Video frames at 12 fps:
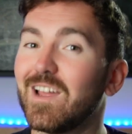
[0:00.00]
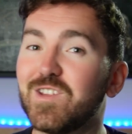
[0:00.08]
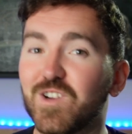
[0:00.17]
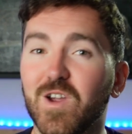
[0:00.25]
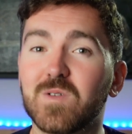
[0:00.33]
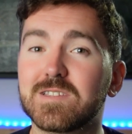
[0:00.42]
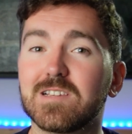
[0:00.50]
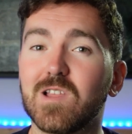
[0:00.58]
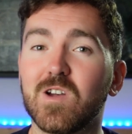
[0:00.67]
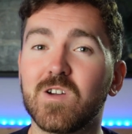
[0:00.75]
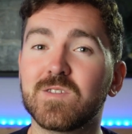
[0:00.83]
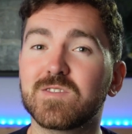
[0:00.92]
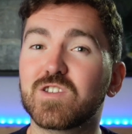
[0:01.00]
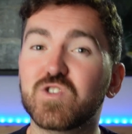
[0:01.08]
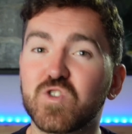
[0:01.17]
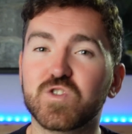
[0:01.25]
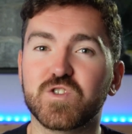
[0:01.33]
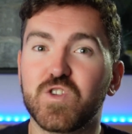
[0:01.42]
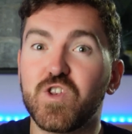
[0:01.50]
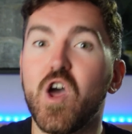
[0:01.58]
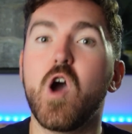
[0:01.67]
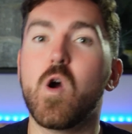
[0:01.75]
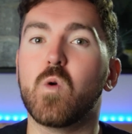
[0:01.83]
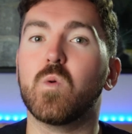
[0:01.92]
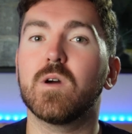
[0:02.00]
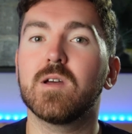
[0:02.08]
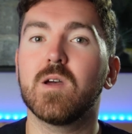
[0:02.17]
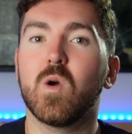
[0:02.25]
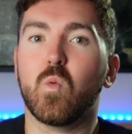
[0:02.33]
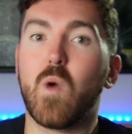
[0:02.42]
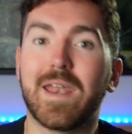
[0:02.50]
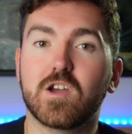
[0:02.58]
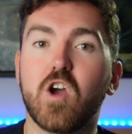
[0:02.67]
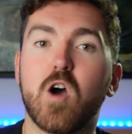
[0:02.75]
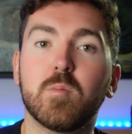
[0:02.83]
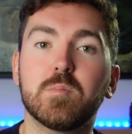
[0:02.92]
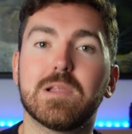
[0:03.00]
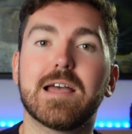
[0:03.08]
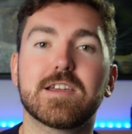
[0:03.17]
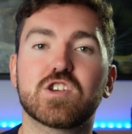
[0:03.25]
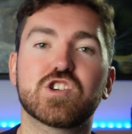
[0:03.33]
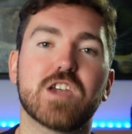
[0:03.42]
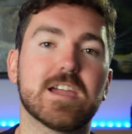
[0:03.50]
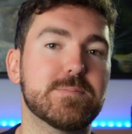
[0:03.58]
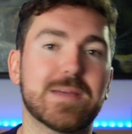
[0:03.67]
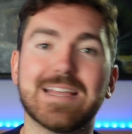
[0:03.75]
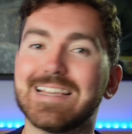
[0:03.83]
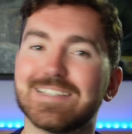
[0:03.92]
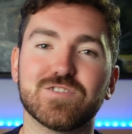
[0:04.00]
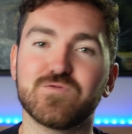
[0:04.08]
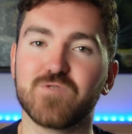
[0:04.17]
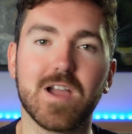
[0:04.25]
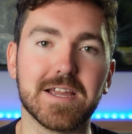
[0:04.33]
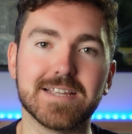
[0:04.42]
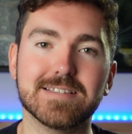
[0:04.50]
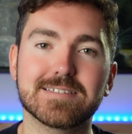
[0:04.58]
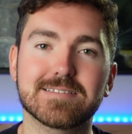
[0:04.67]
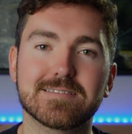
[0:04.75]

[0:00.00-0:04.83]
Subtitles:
and you're going to learn to just know when a complex shape isn't right.